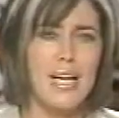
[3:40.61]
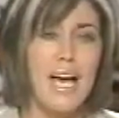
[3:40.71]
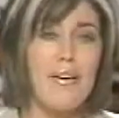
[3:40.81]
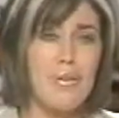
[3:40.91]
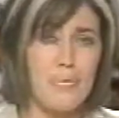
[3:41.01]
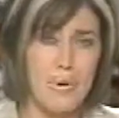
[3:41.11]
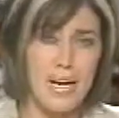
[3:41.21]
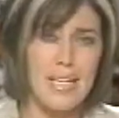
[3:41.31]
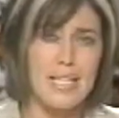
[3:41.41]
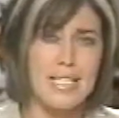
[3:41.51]
Heavy
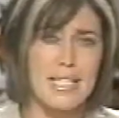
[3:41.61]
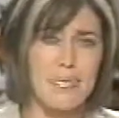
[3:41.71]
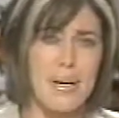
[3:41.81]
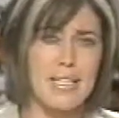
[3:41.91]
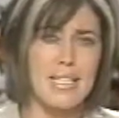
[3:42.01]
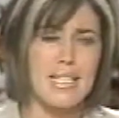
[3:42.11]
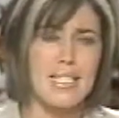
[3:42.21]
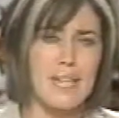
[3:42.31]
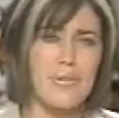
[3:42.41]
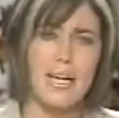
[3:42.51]
rain is expected in
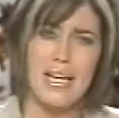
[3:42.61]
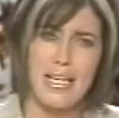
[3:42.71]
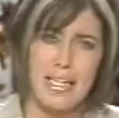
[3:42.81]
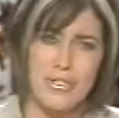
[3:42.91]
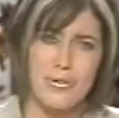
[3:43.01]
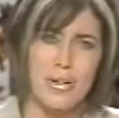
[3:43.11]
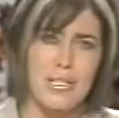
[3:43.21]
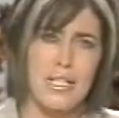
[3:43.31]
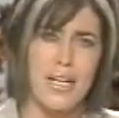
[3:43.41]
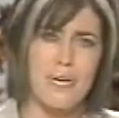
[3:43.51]
southern and eastern
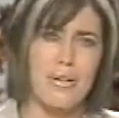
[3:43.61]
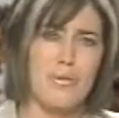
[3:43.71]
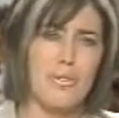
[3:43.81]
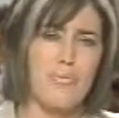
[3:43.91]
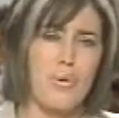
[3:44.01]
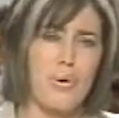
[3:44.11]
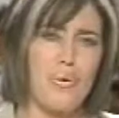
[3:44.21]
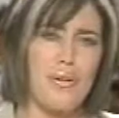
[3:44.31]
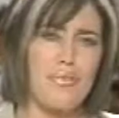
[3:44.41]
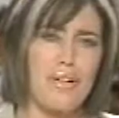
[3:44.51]
Ontario
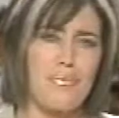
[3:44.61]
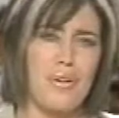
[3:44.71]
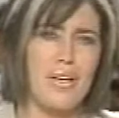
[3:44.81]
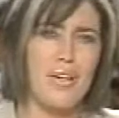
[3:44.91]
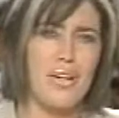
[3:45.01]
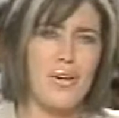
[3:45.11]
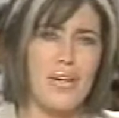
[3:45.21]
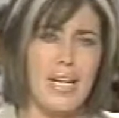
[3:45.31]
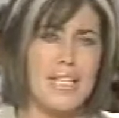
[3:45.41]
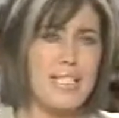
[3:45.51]
tomorrow evening.
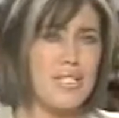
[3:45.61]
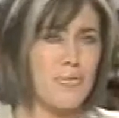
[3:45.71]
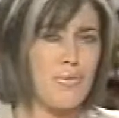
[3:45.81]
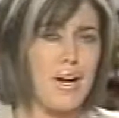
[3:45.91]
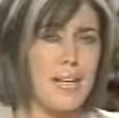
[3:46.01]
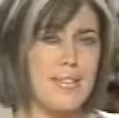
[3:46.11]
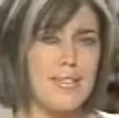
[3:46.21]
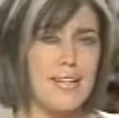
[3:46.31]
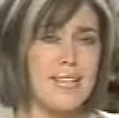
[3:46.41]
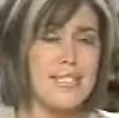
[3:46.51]
Hurricane season
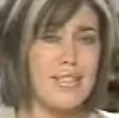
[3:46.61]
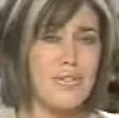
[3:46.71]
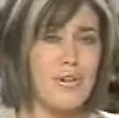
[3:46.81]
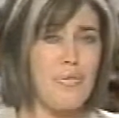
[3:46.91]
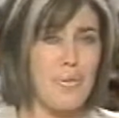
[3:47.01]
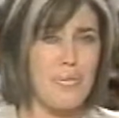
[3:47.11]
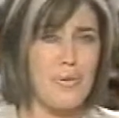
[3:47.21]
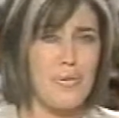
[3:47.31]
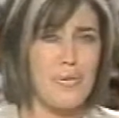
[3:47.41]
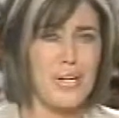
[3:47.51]
runs until November
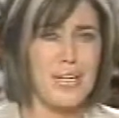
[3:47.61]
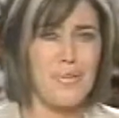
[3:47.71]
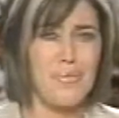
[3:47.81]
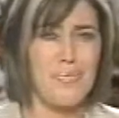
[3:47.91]
30th.